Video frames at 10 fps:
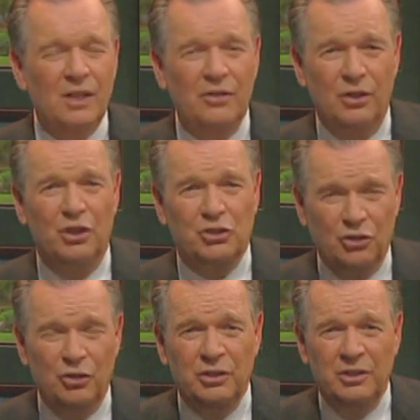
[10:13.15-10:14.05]
There are
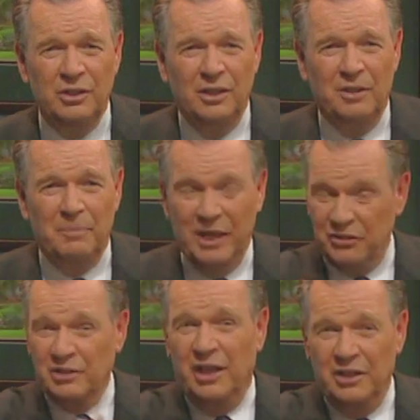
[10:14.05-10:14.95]
certain
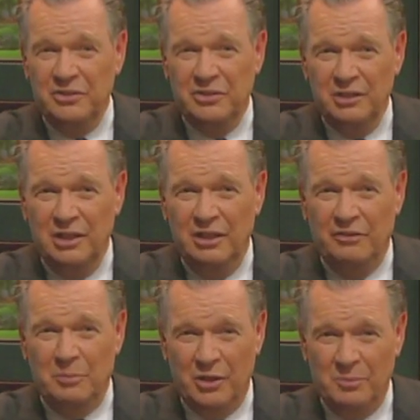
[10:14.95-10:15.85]
past clients,
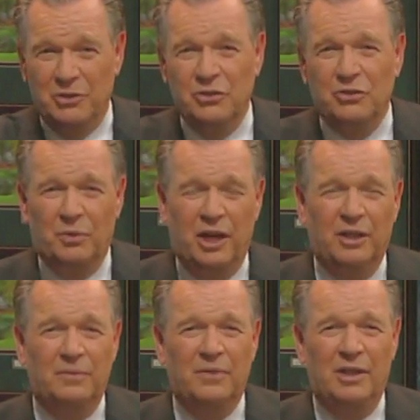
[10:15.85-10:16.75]
if you've been in the business a
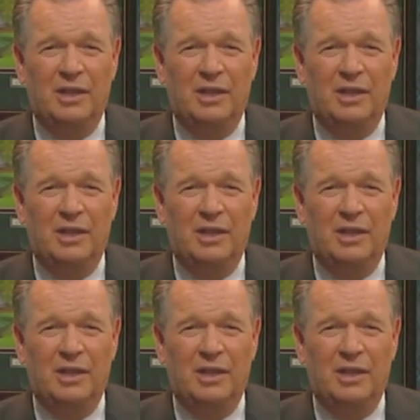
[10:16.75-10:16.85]
while,